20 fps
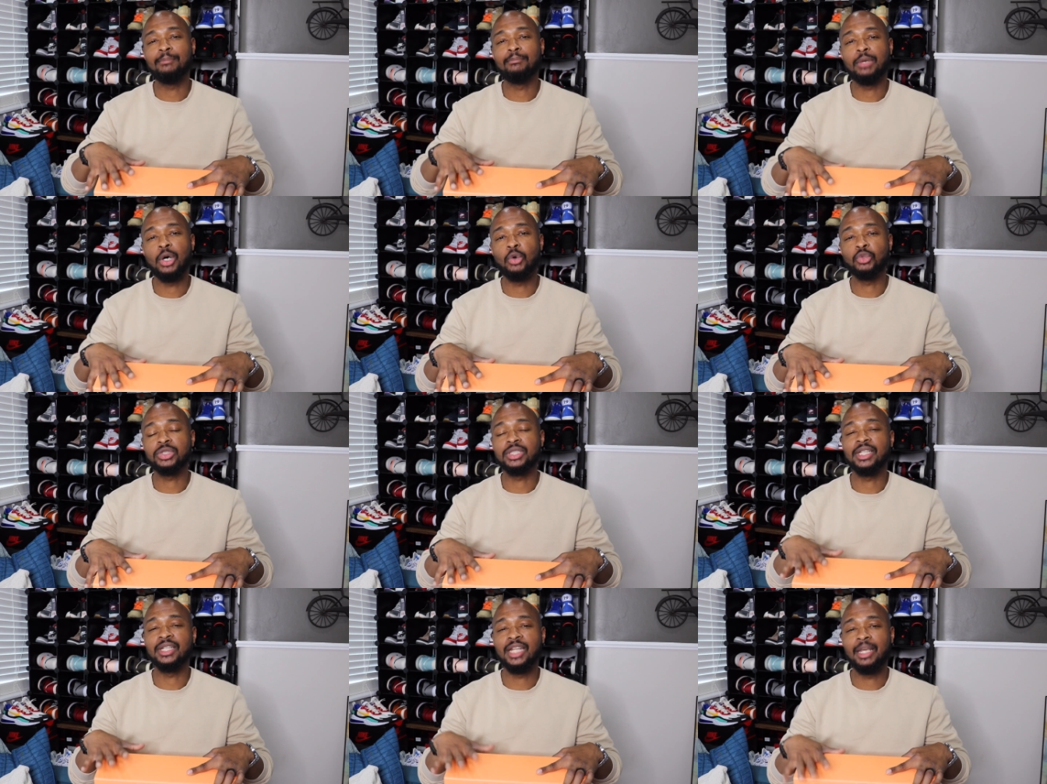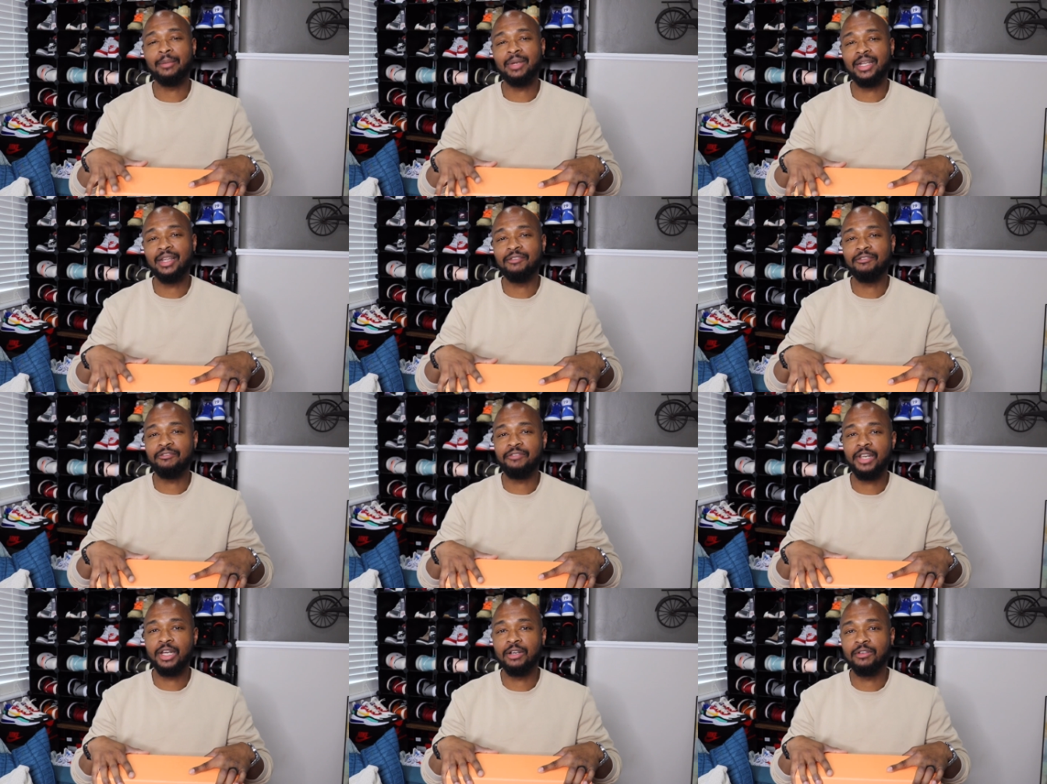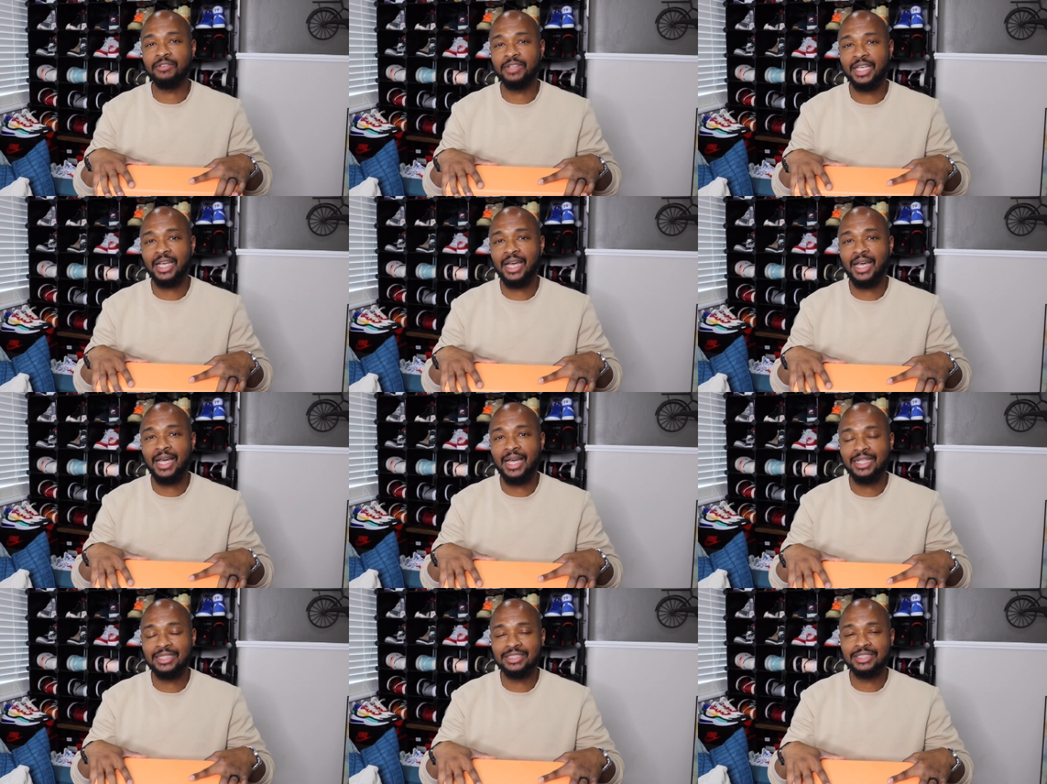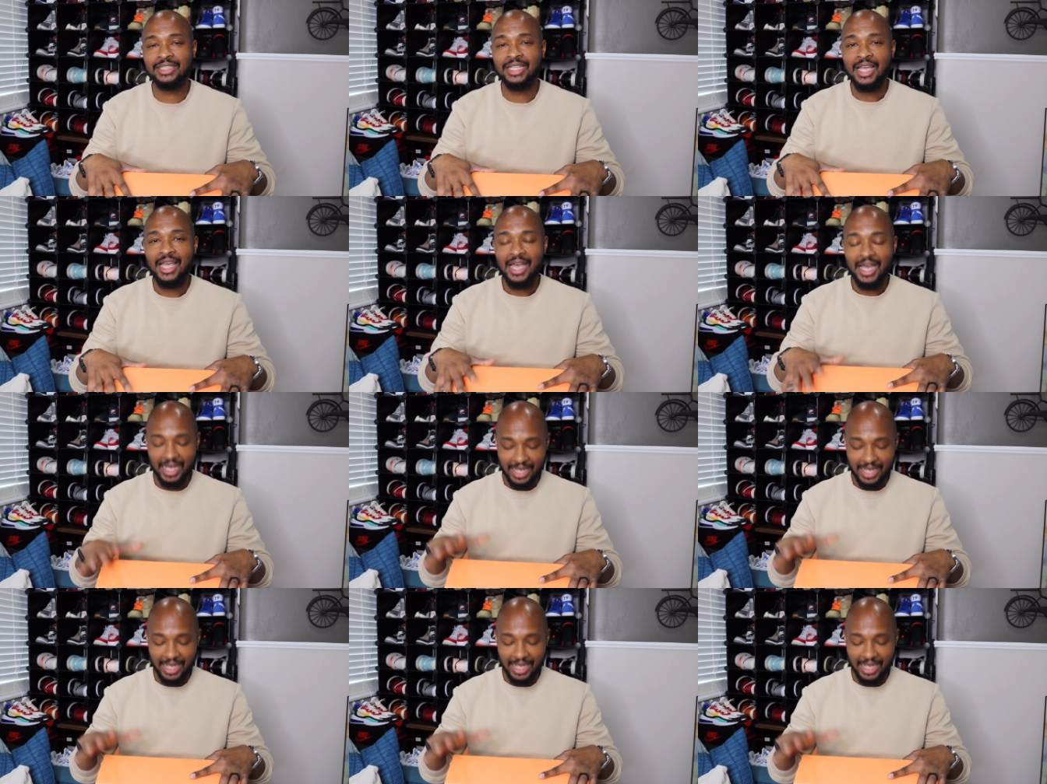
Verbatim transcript: most limited Fear of Gods